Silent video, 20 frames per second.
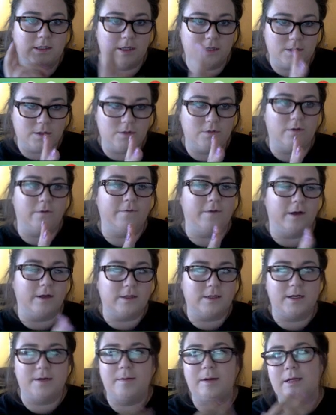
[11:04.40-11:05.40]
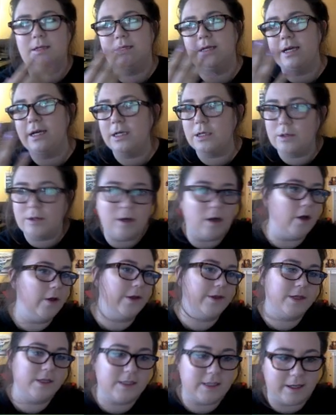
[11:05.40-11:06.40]
in doodle fonts. And I'm not saying do it all
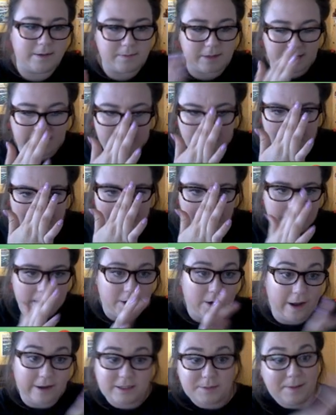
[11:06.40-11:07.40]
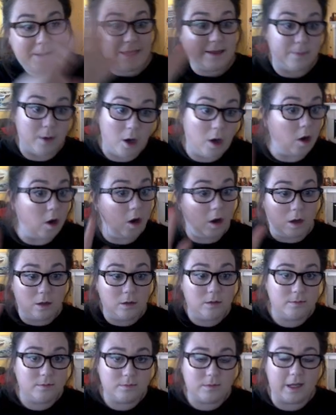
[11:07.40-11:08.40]
at the same, like, you don't have to buy them
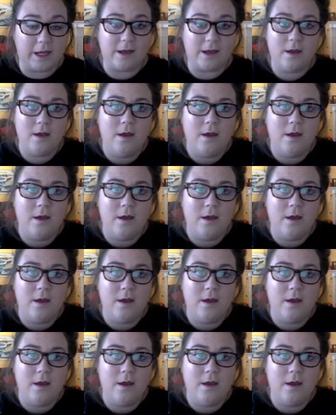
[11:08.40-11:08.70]
all. Like,